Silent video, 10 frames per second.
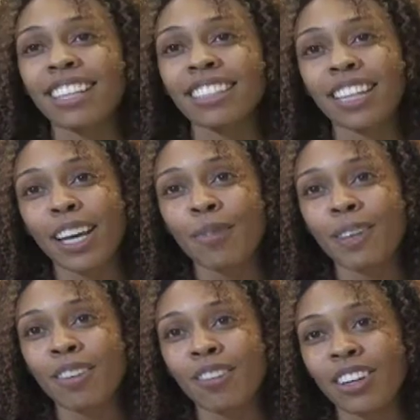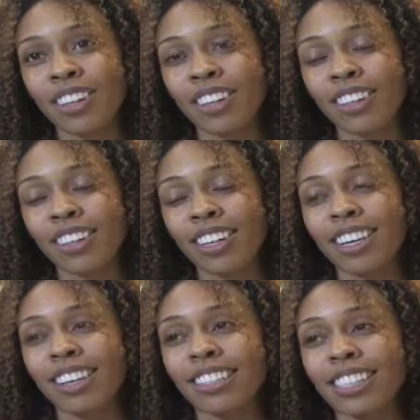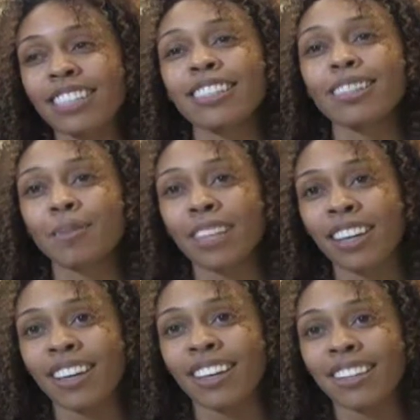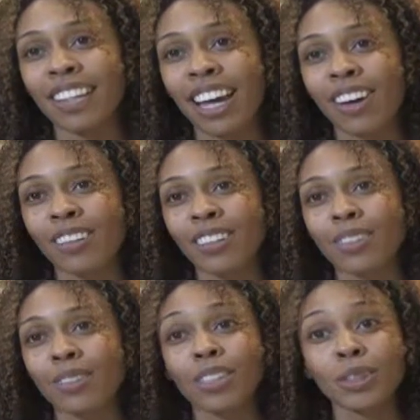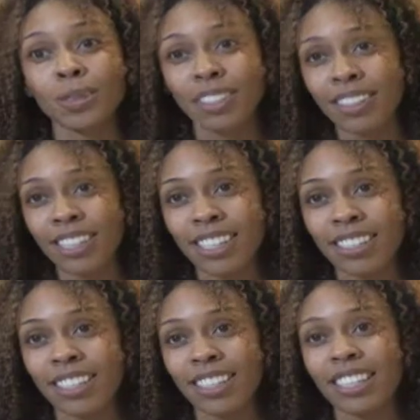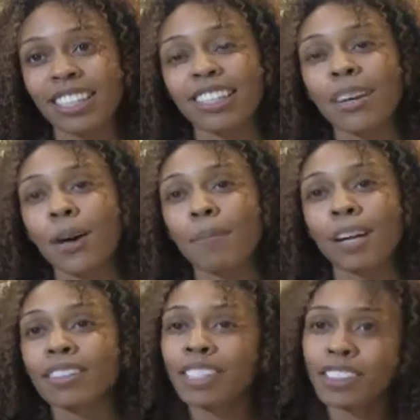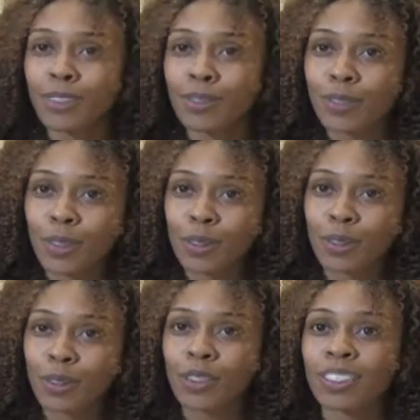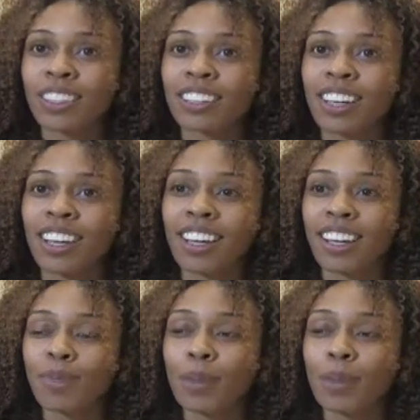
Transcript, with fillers: Today we were uh, teaching some kids how to cook with the season and about seasonal foods and